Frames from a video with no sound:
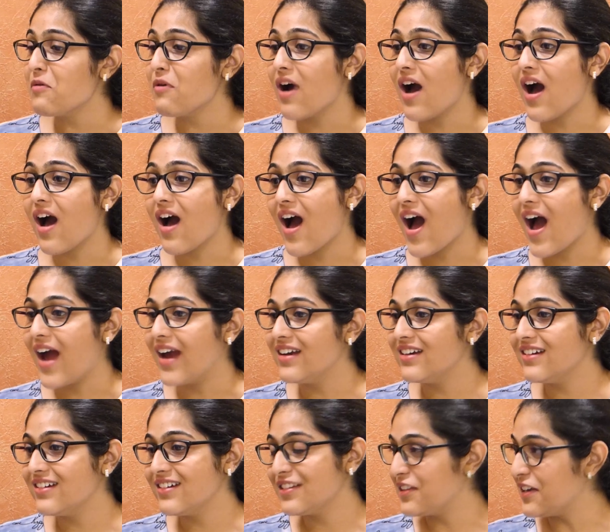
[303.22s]
I
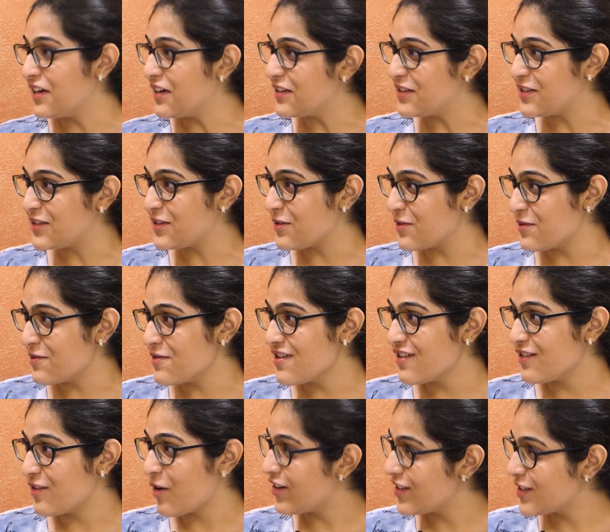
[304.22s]
didn't think
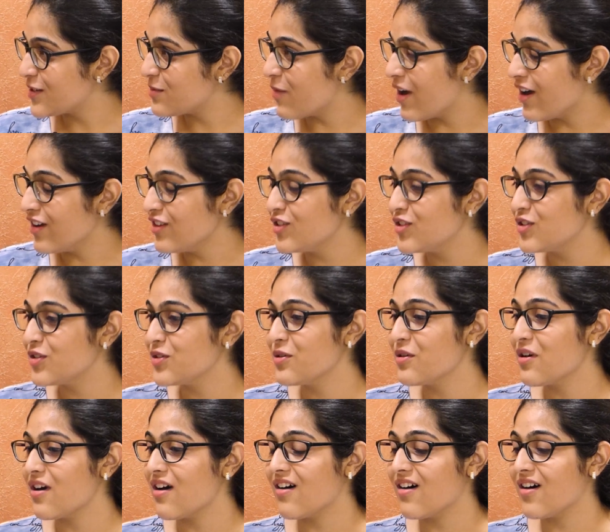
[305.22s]
so, not as much,
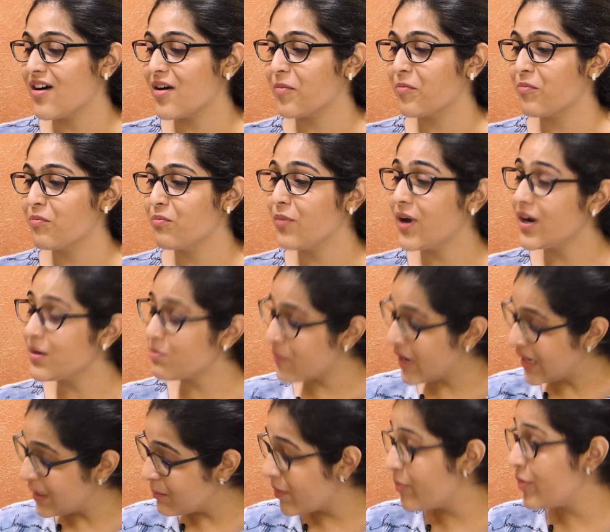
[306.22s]
but
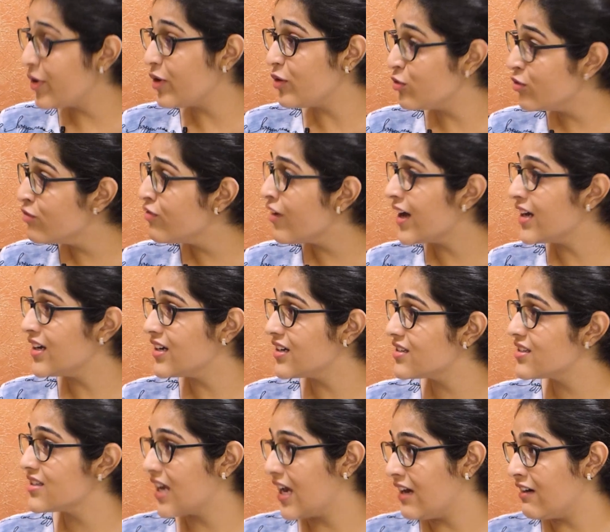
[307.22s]
many people do find
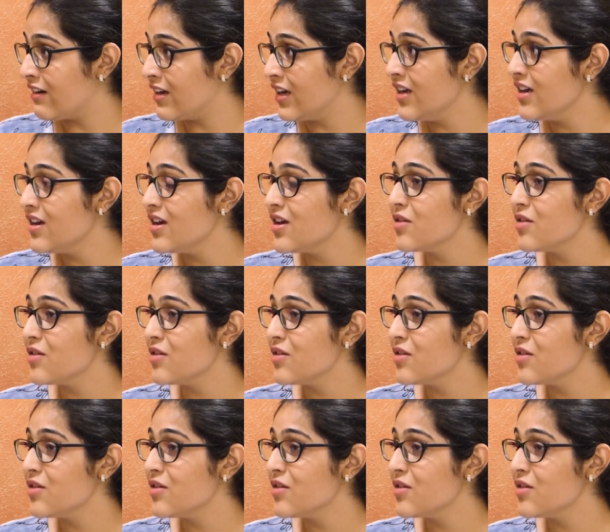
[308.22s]
it scary.